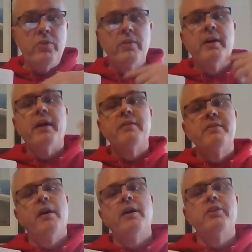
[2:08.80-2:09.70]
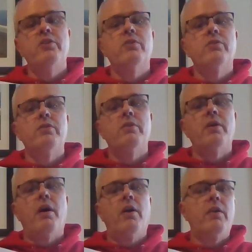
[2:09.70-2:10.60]
you got done
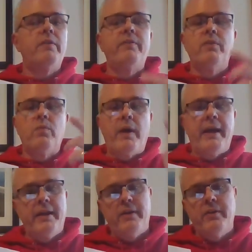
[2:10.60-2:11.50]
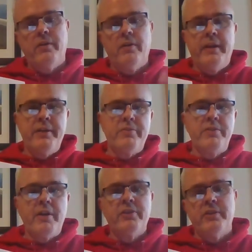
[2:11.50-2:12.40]
all of your writing, your
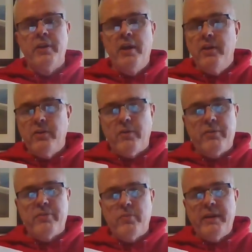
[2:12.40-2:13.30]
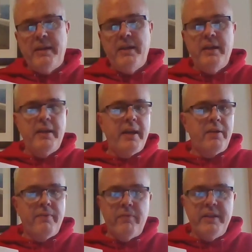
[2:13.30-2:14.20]
introduction, your 3
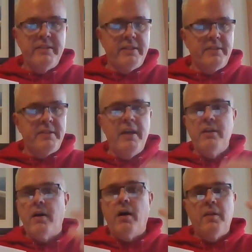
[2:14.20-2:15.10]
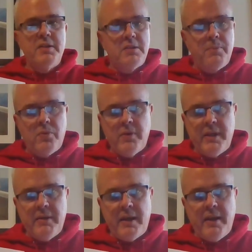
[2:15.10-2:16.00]
kind of reasons, all the
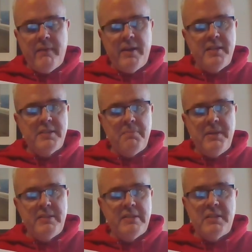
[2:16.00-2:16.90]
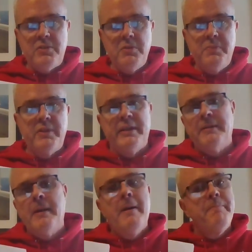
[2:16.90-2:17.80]
supporting evidence and pieces that you put
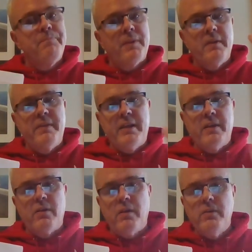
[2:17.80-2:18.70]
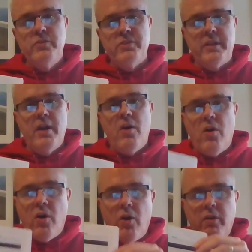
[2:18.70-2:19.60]
in, the conclusion,
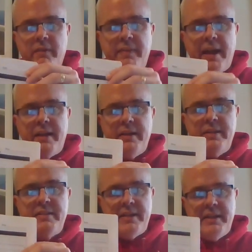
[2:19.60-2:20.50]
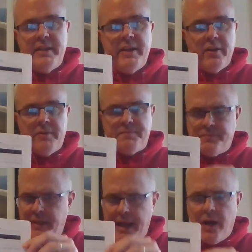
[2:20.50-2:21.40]
all of that is in here.
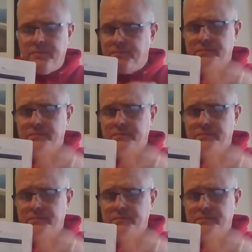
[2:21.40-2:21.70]
Now,